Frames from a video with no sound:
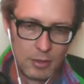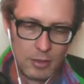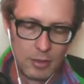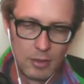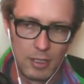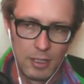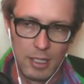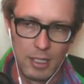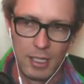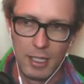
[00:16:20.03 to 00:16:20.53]

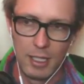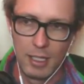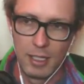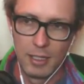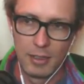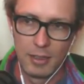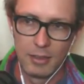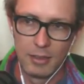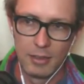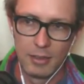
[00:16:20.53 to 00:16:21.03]

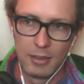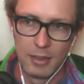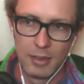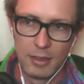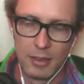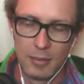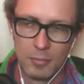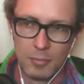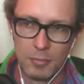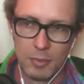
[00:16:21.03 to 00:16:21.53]
and
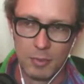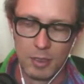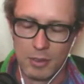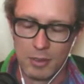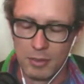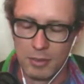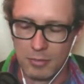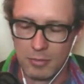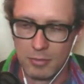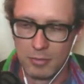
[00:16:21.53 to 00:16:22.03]

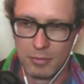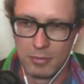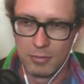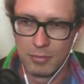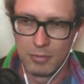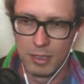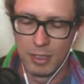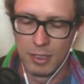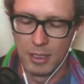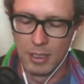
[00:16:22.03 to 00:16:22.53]

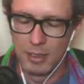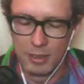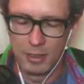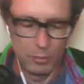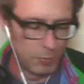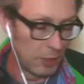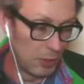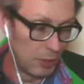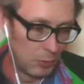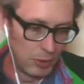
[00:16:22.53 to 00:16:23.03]
and this,
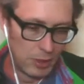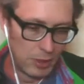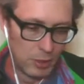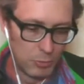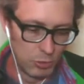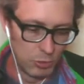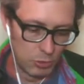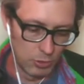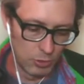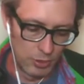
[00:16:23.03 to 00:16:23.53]
by the way, comes
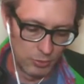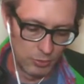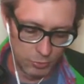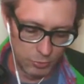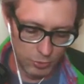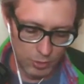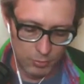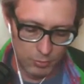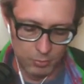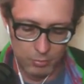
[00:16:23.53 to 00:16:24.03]
straight
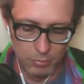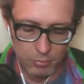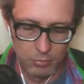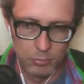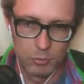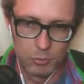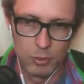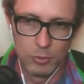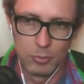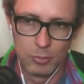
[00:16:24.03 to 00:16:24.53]
from
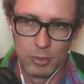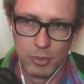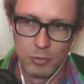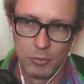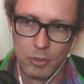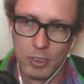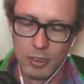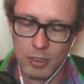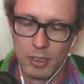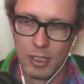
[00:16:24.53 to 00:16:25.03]
my
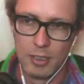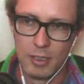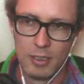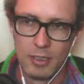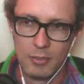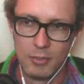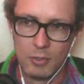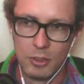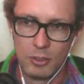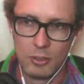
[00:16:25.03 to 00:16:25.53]
friend Kai
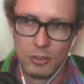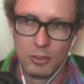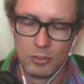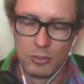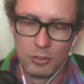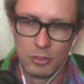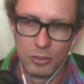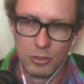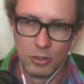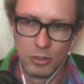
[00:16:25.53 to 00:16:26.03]
Davis.
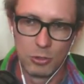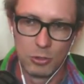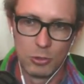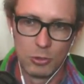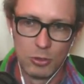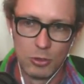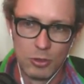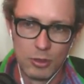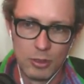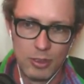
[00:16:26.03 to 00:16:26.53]
So
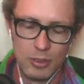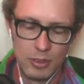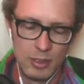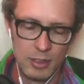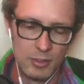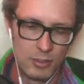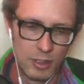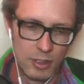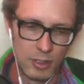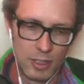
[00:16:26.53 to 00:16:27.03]
he's
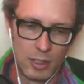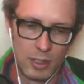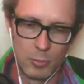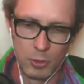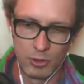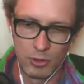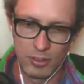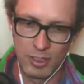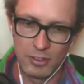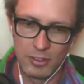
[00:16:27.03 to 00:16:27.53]
done a lot more
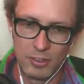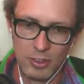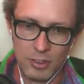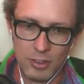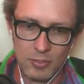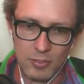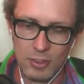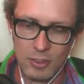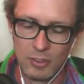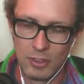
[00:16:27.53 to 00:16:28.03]
testing of
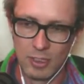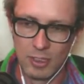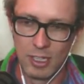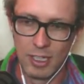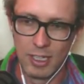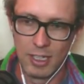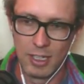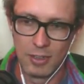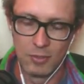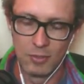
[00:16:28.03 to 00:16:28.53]
this than I
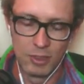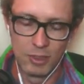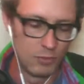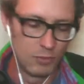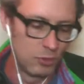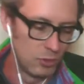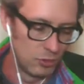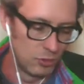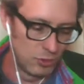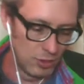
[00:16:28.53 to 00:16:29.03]
have, and I've
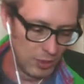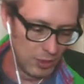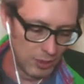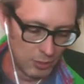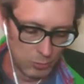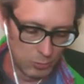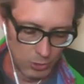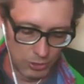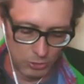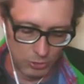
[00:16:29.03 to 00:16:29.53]
just taken
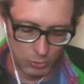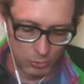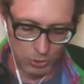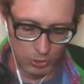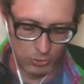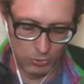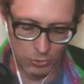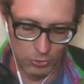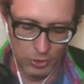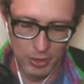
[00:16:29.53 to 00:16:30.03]
what's
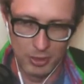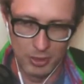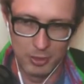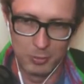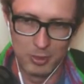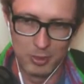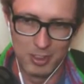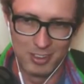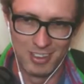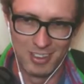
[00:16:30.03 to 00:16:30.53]
worked for him
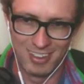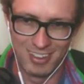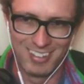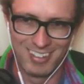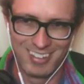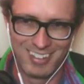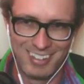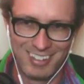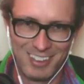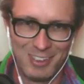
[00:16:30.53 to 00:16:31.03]
and
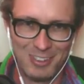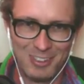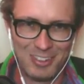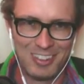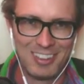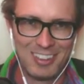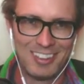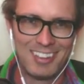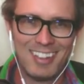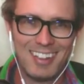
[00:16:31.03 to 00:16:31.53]
and used
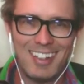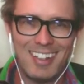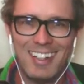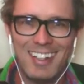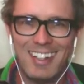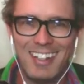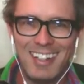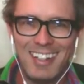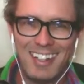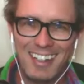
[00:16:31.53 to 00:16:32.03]
it
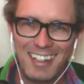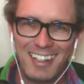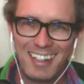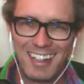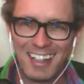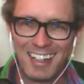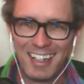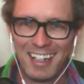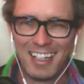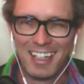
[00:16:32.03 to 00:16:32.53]

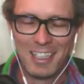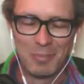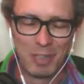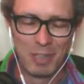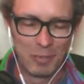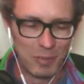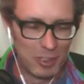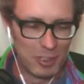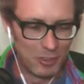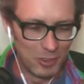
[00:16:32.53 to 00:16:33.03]
in my
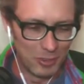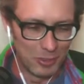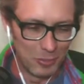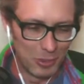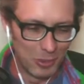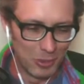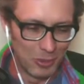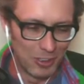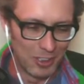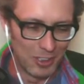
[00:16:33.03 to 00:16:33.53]
mentoring
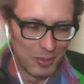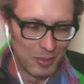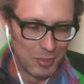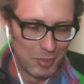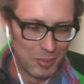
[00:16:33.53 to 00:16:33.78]
program.